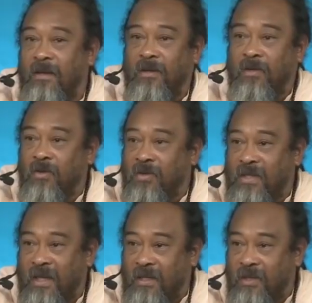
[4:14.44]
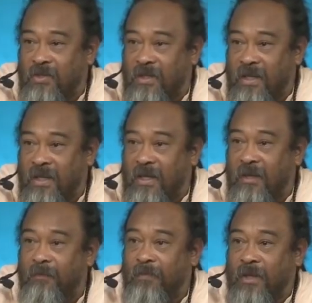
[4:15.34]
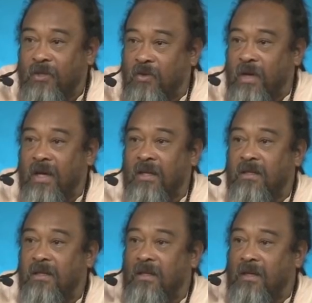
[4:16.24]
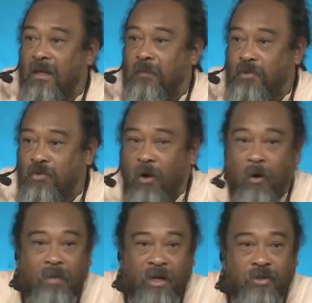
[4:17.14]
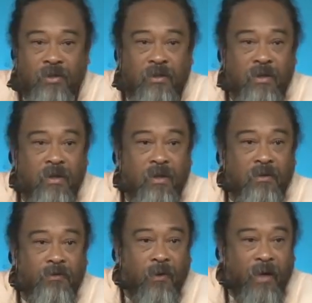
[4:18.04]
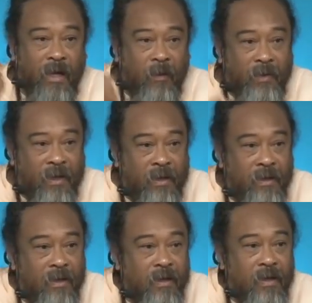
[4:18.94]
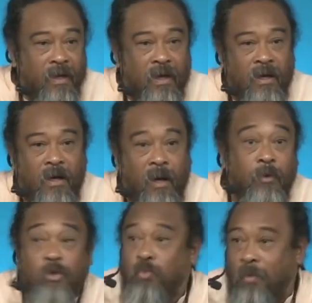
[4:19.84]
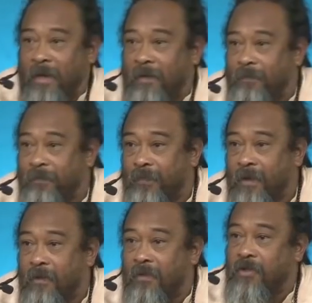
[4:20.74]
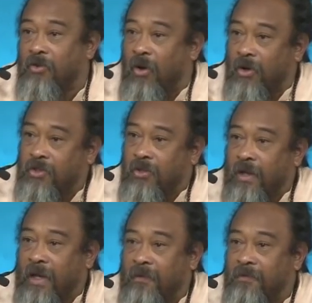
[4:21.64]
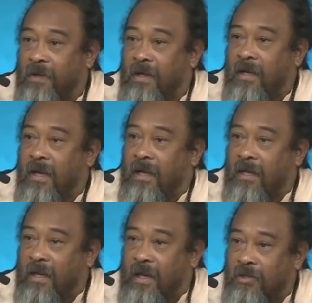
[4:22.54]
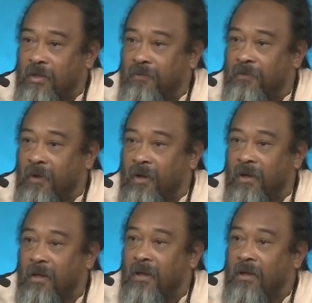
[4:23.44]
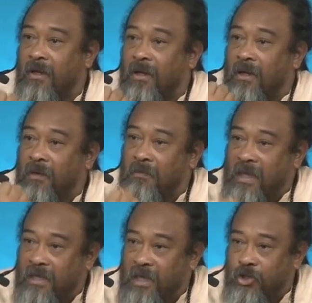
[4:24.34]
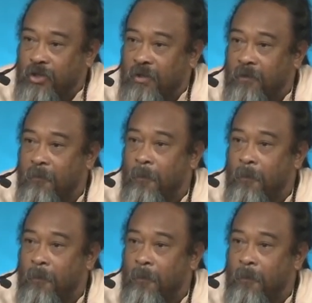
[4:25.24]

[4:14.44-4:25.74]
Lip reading: You said yesterday that you had a strong passion for helping abused women, but you also have an inclination for meditation.